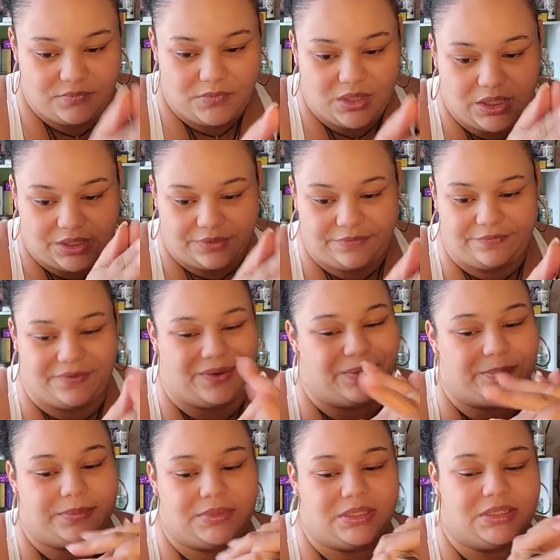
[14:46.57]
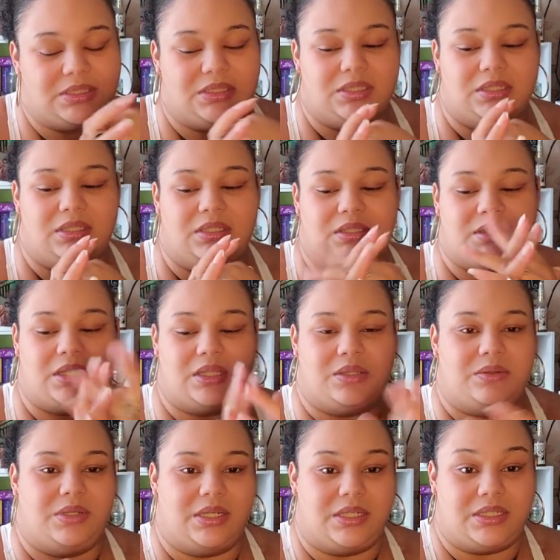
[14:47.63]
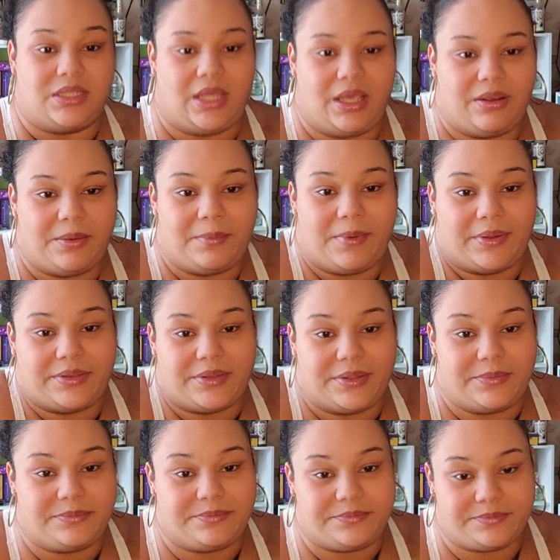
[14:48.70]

confirmed that you didn't care about them